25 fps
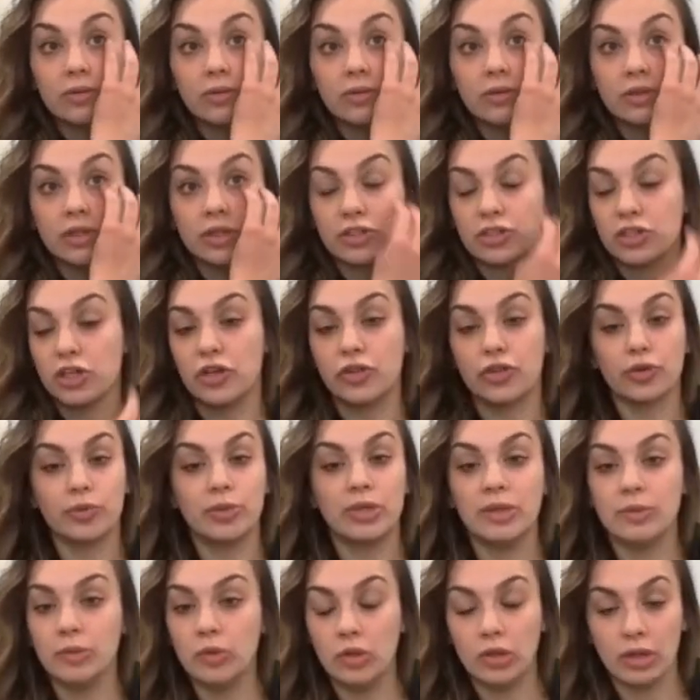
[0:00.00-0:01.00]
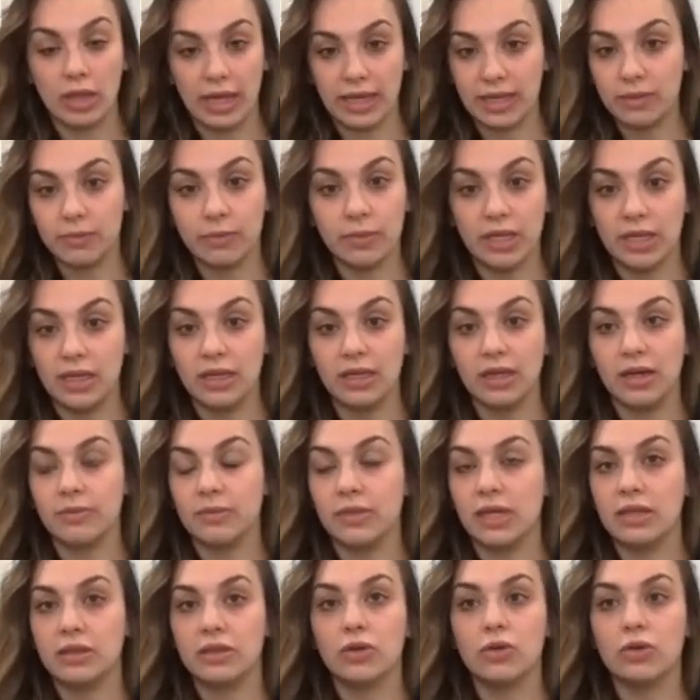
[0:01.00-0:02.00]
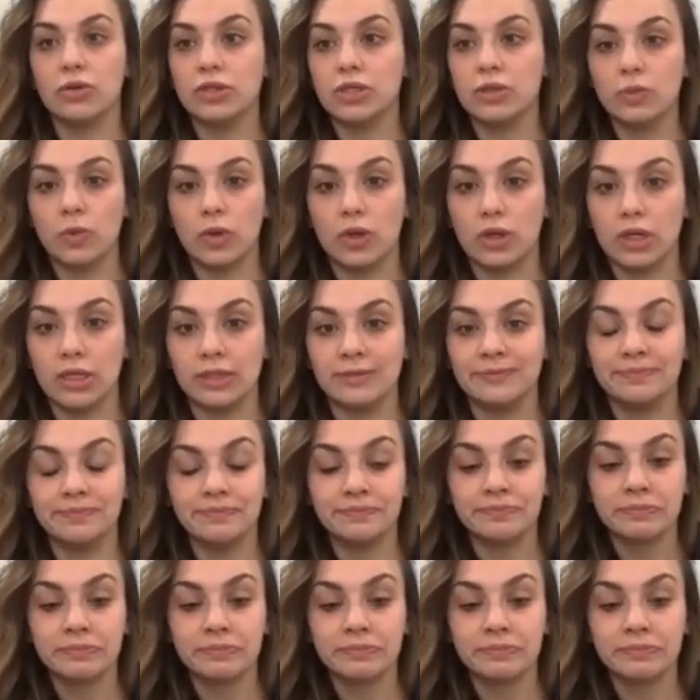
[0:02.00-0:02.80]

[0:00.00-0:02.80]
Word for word: there's other people like me. I'm not the only one.